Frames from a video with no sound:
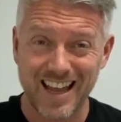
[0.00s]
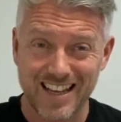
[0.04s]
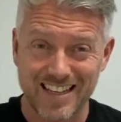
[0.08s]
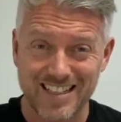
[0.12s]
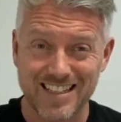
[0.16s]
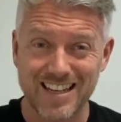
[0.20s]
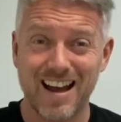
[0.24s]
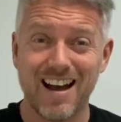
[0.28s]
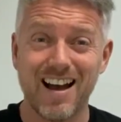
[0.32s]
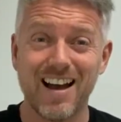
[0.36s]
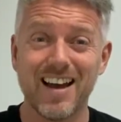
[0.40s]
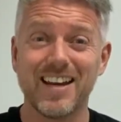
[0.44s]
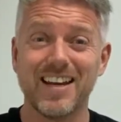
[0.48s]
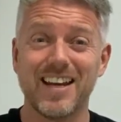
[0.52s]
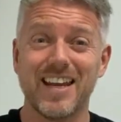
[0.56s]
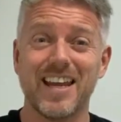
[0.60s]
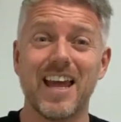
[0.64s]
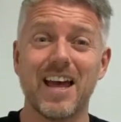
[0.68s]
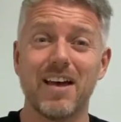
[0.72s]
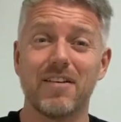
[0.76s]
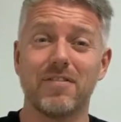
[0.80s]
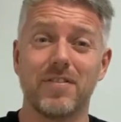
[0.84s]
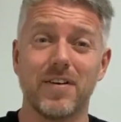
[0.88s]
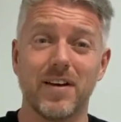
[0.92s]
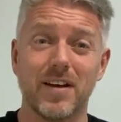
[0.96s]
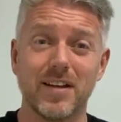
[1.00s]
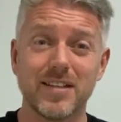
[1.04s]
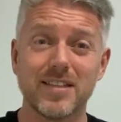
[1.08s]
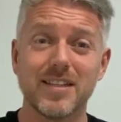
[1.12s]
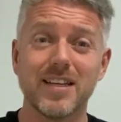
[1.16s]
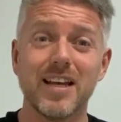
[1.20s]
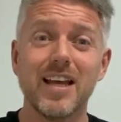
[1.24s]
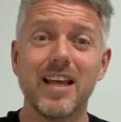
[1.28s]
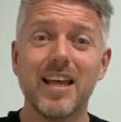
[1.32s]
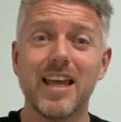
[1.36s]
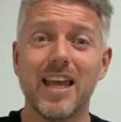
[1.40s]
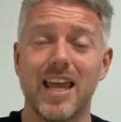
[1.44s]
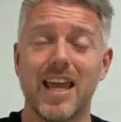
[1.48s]
tiny effort
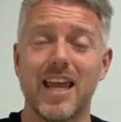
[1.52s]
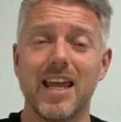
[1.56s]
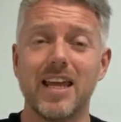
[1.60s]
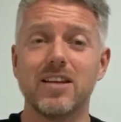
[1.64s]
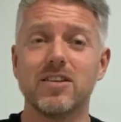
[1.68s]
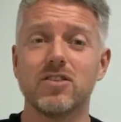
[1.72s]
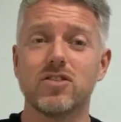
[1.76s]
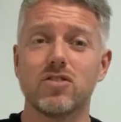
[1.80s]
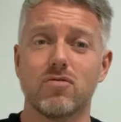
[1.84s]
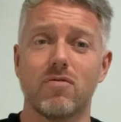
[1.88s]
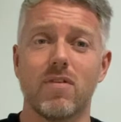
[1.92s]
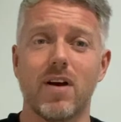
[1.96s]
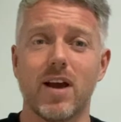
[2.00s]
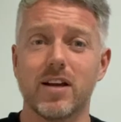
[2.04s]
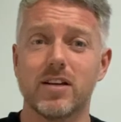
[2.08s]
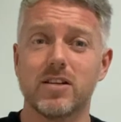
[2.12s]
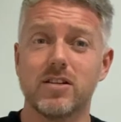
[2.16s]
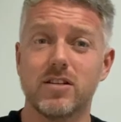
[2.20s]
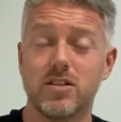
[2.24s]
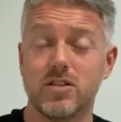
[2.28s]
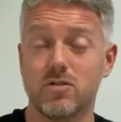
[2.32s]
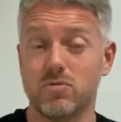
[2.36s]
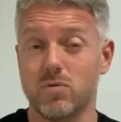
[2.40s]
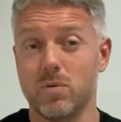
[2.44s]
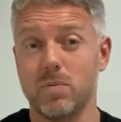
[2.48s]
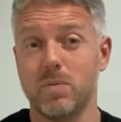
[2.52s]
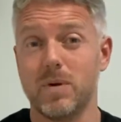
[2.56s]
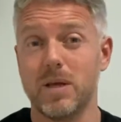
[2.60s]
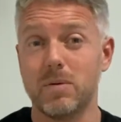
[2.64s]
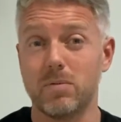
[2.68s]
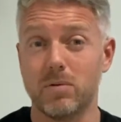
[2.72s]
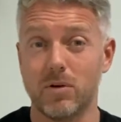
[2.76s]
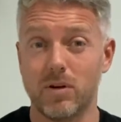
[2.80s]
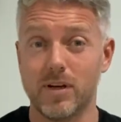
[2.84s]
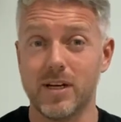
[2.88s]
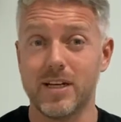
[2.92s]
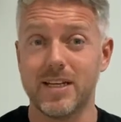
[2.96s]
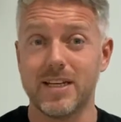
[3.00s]
interactions with
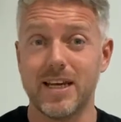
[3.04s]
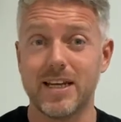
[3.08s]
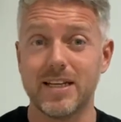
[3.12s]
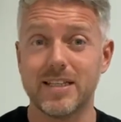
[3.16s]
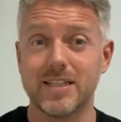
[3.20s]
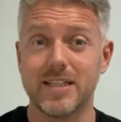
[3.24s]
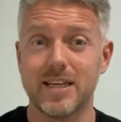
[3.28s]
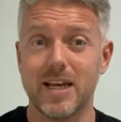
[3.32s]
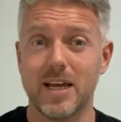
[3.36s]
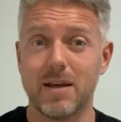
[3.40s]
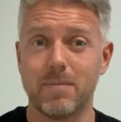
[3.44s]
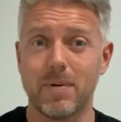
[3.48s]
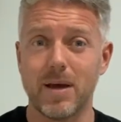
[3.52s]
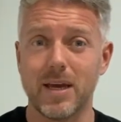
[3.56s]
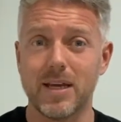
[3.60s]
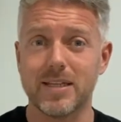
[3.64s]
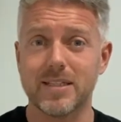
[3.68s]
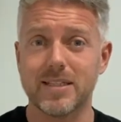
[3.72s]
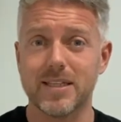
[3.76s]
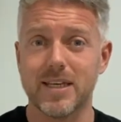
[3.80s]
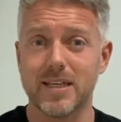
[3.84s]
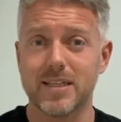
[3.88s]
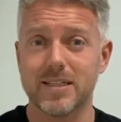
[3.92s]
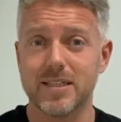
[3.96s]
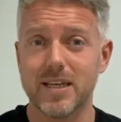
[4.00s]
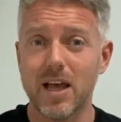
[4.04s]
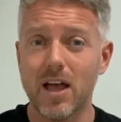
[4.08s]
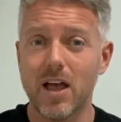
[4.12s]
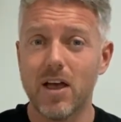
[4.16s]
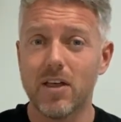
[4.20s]
people on a day-to-day basis,